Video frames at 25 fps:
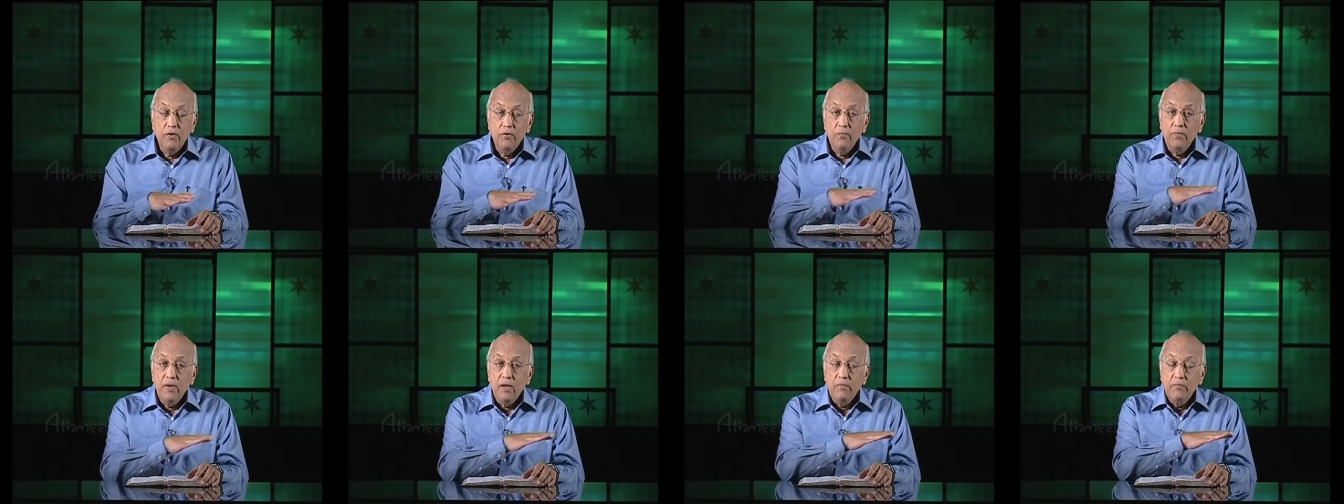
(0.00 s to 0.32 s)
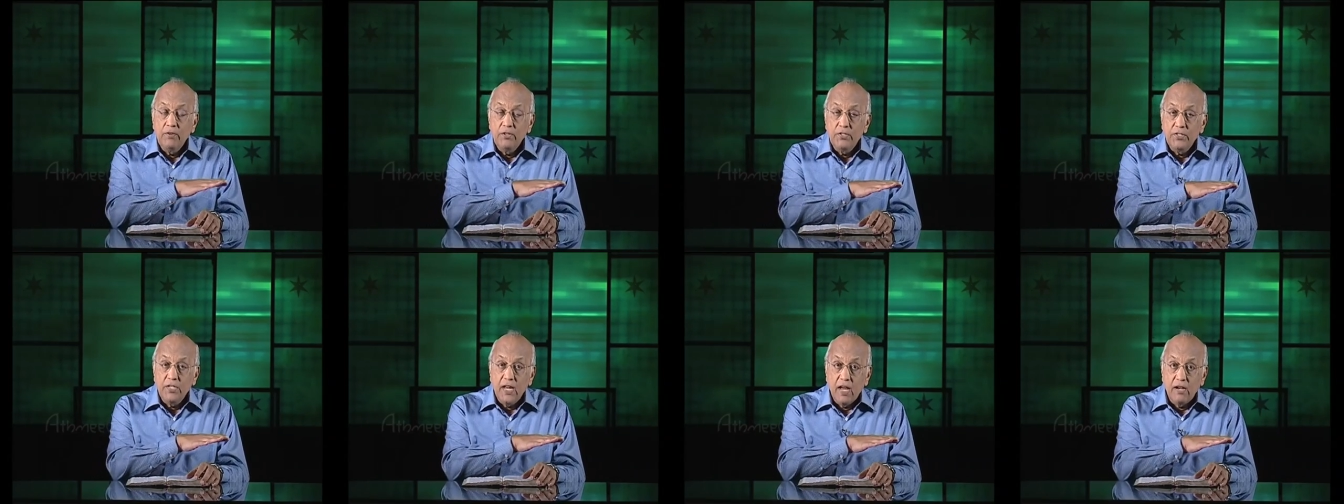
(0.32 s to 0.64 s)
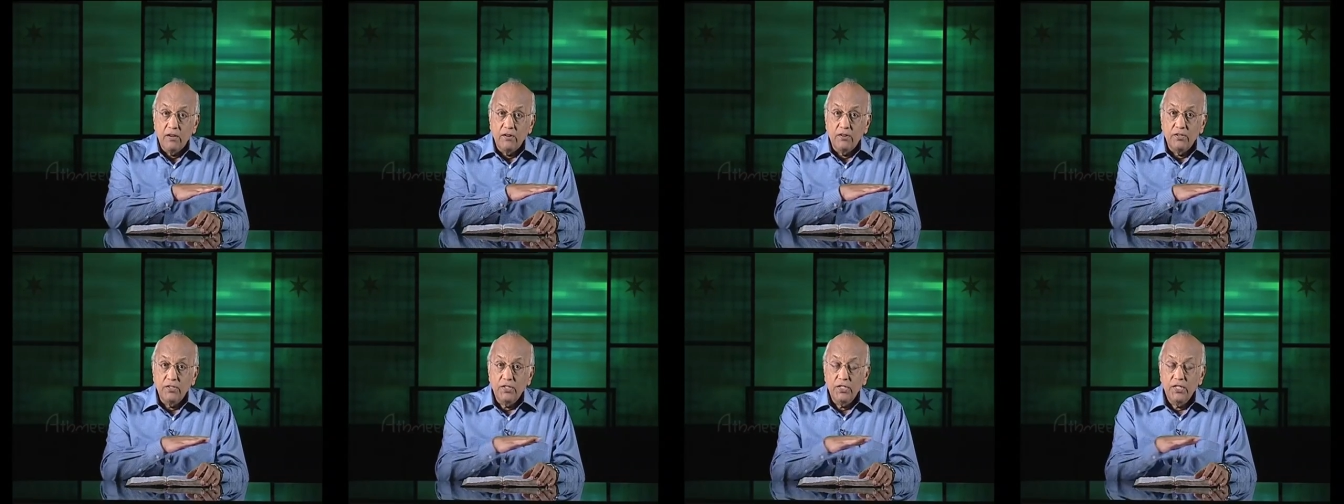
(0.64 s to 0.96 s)
You'll be able to
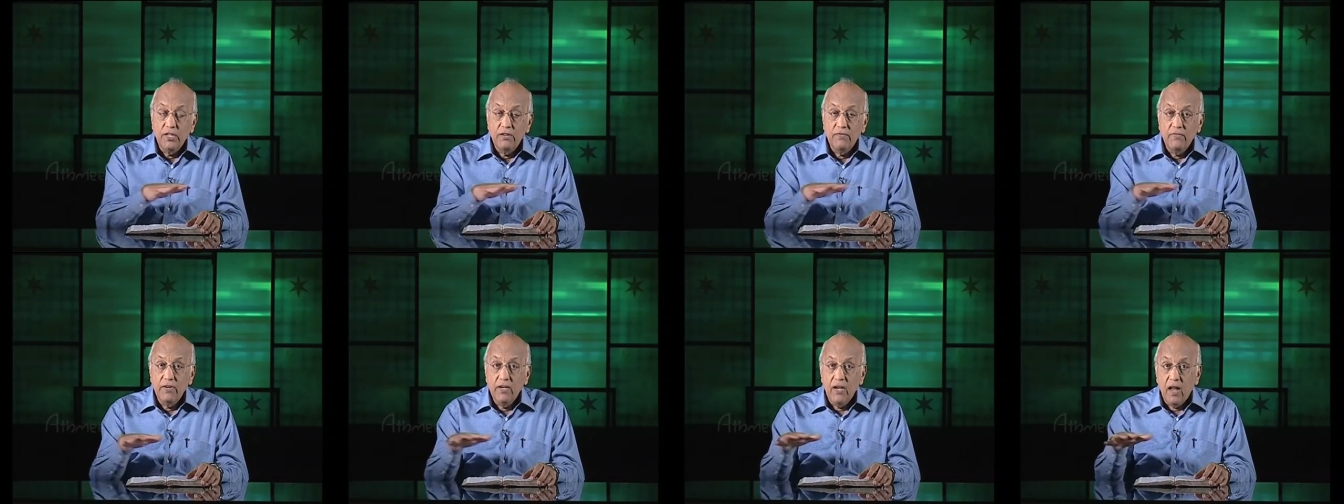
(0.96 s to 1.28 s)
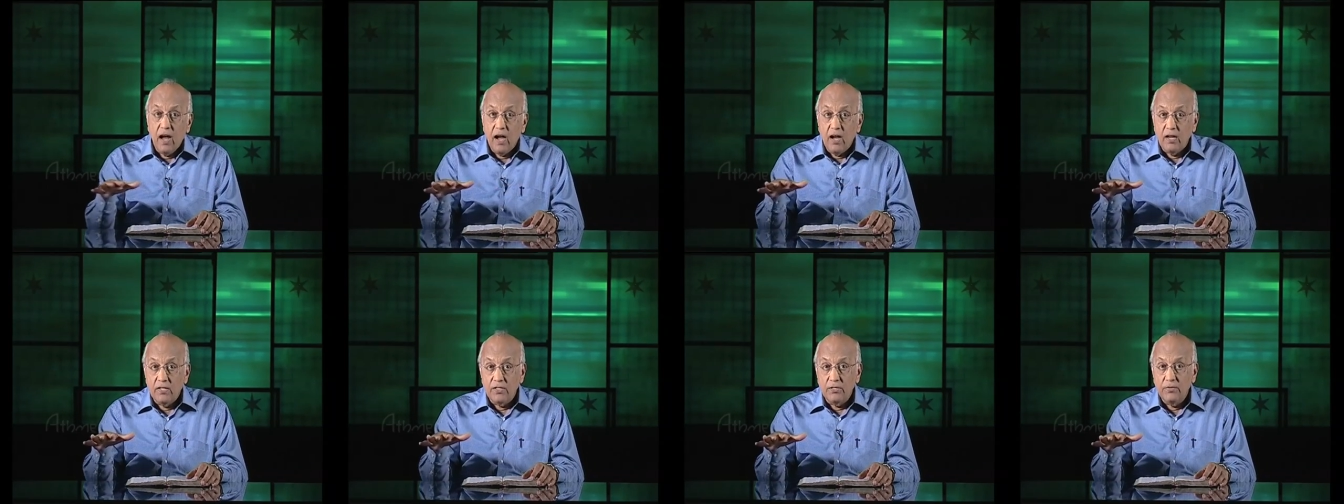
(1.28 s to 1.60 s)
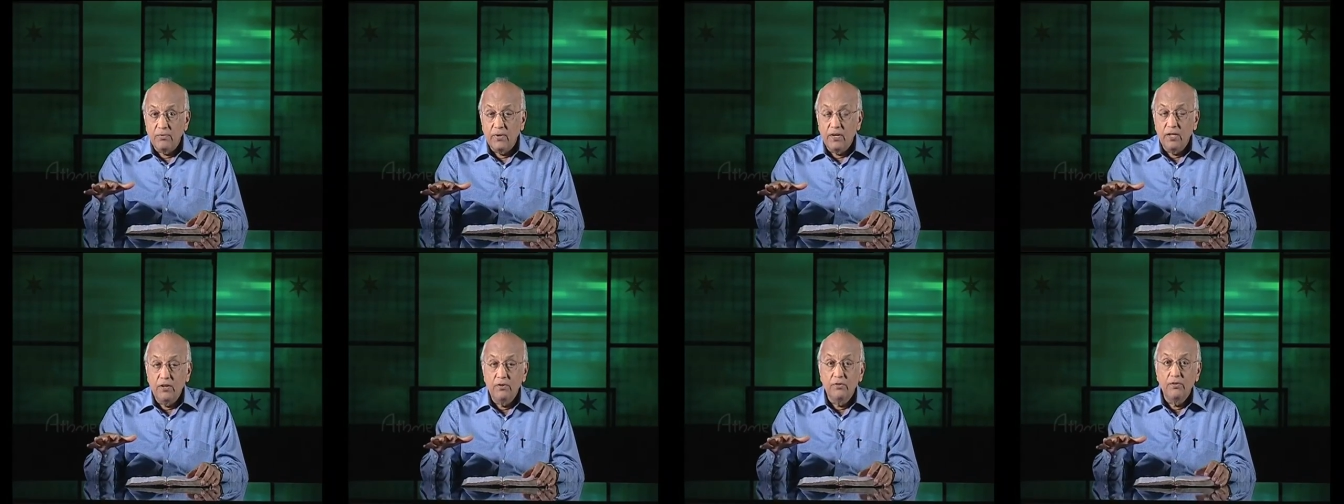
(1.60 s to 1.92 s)
stand on a sea of
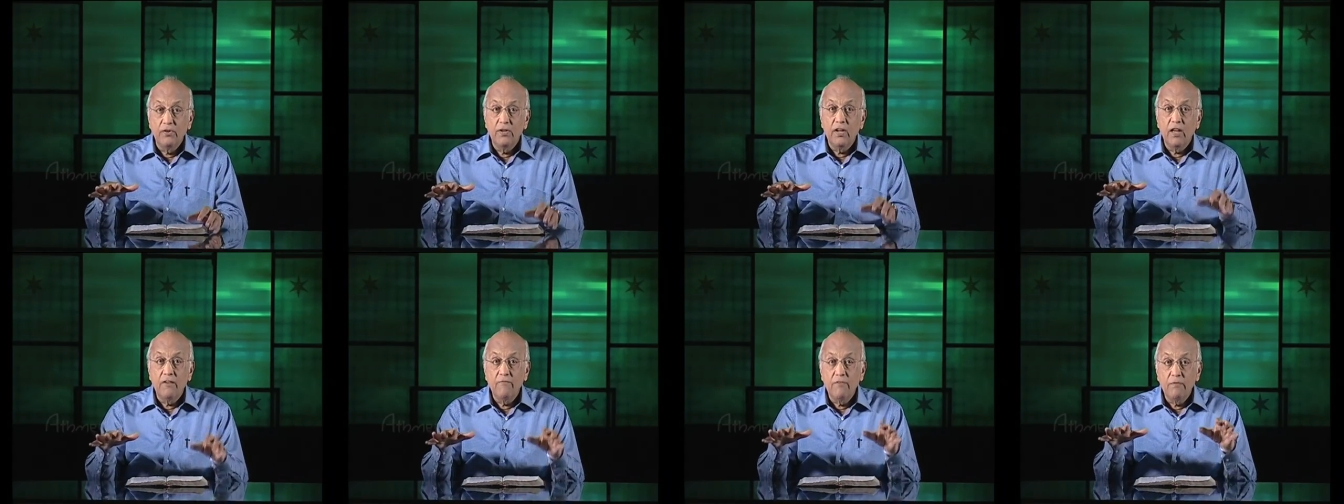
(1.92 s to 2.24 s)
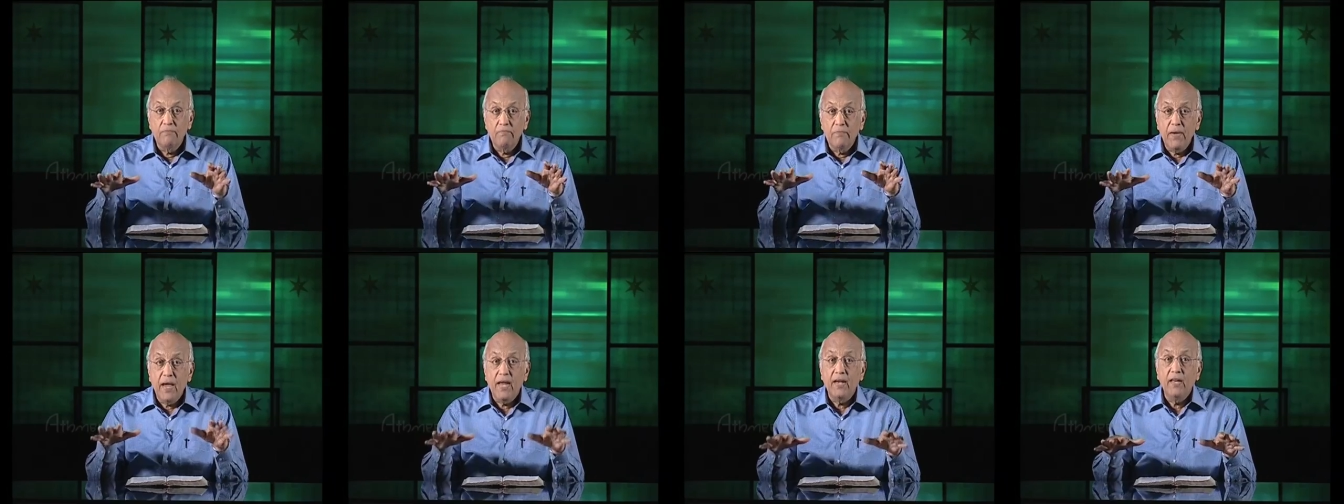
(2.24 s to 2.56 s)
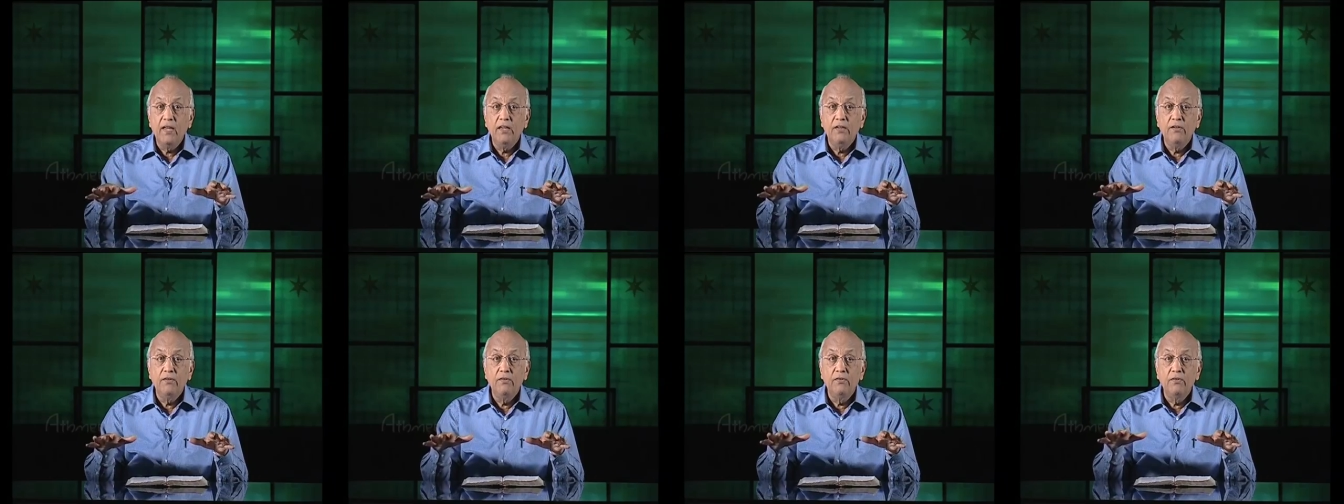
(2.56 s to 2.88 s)
glass where you don't have a
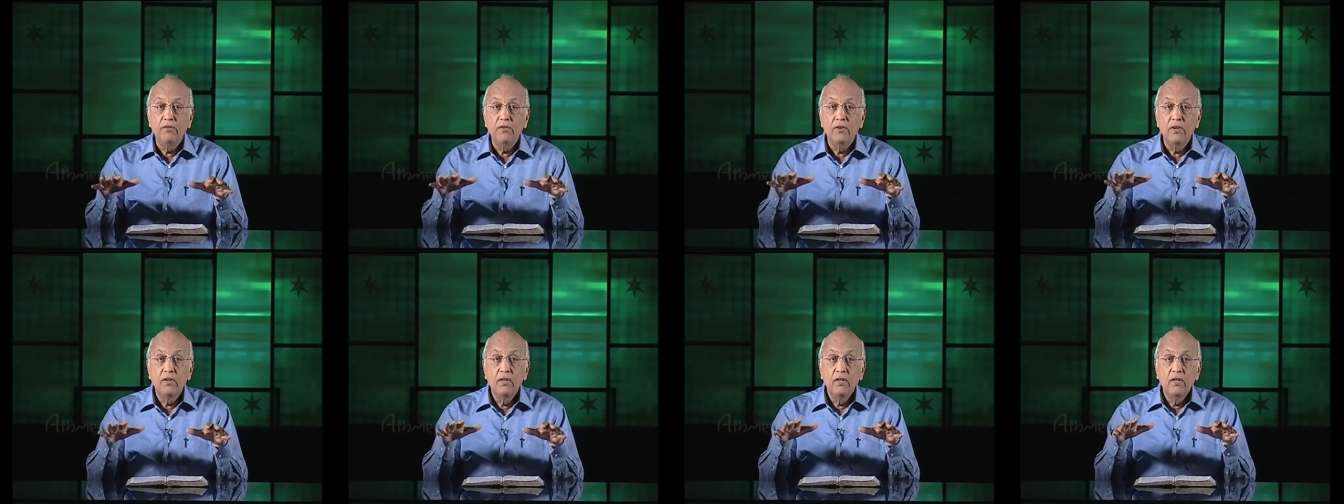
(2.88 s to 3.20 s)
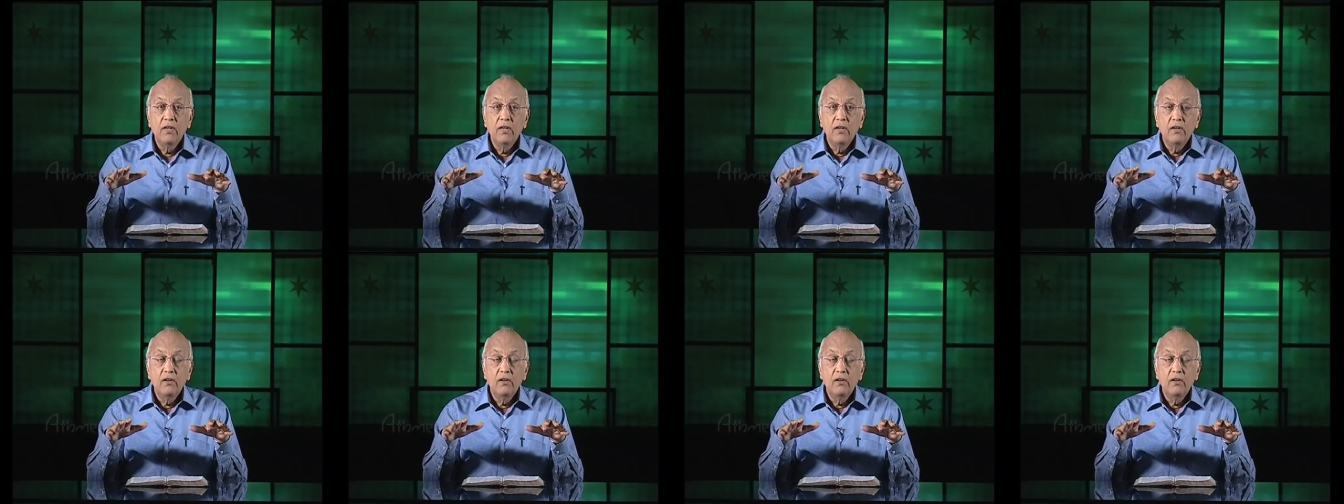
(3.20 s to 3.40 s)
panic, you don't